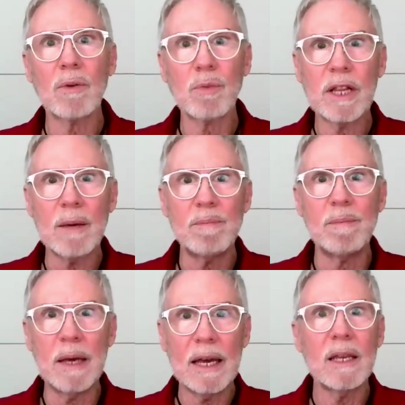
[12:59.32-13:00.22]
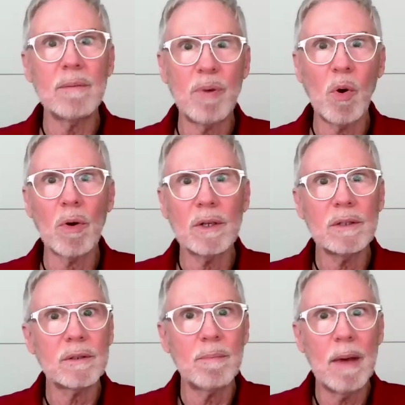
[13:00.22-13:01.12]
a really big and
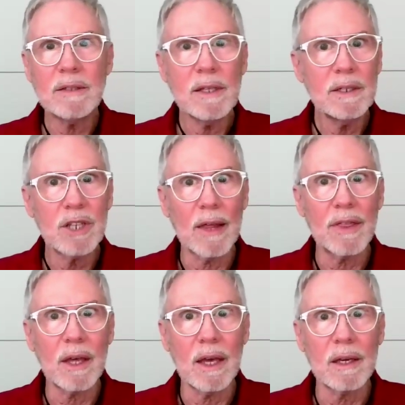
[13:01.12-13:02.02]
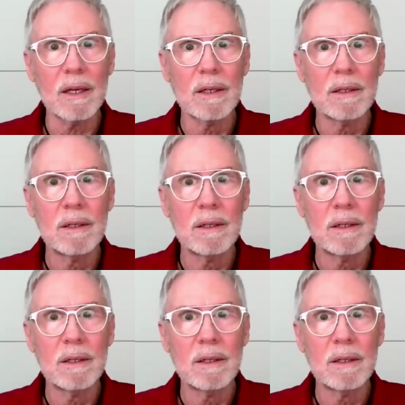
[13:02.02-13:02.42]
important message, I think.